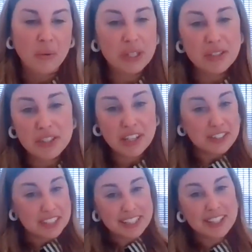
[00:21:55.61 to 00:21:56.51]
will you
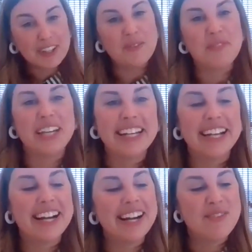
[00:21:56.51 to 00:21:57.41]
share just a little
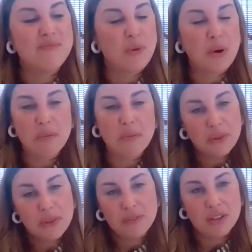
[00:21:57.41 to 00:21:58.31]
bit um, more
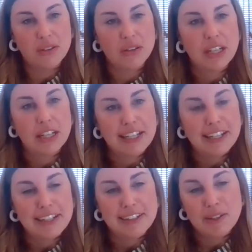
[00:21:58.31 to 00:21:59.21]
both of you
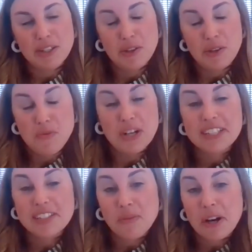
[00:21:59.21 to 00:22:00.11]
you know
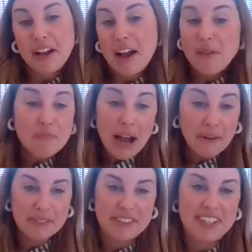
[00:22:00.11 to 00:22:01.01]
what is your work
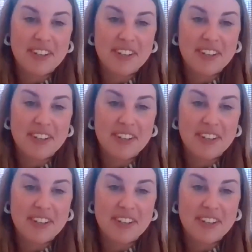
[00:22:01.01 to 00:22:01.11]
about